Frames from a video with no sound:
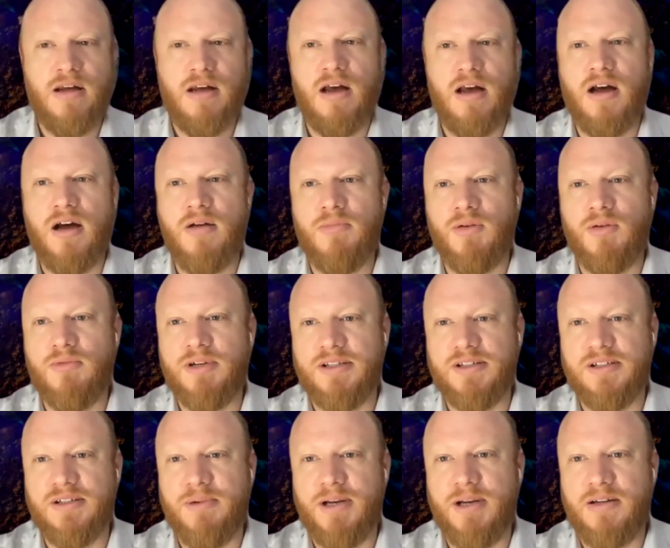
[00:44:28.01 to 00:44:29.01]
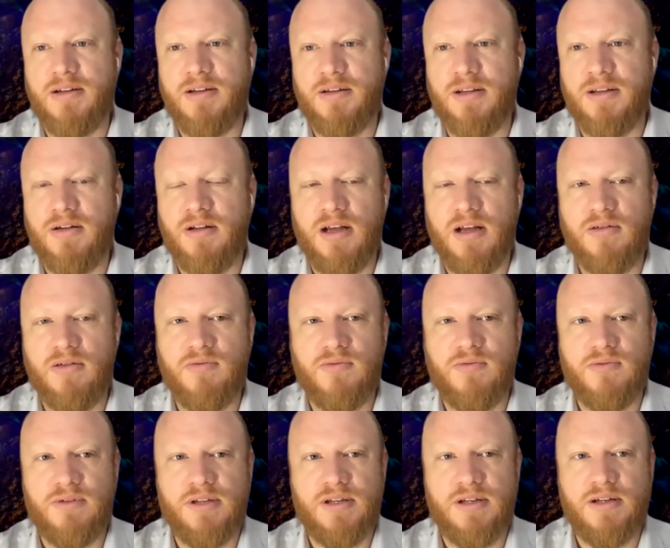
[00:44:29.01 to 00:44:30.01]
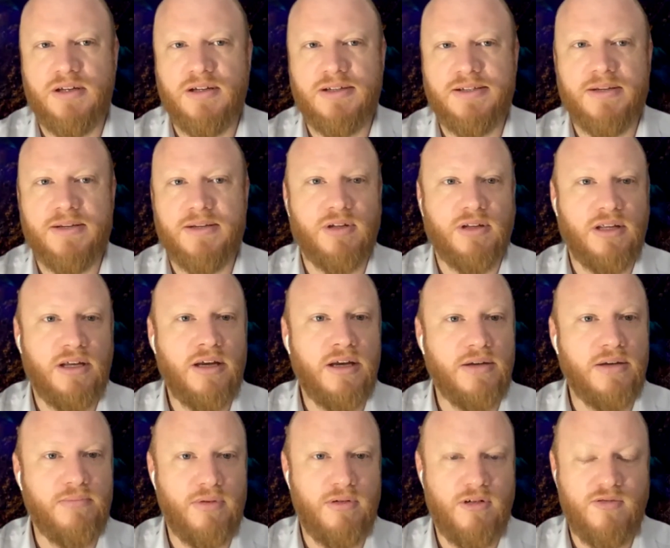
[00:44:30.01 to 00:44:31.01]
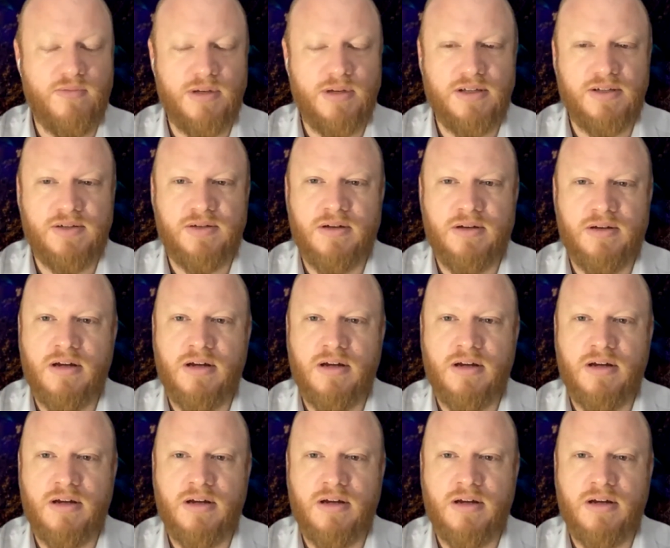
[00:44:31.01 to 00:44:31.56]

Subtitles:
but we suspect that they'll have similar improvements.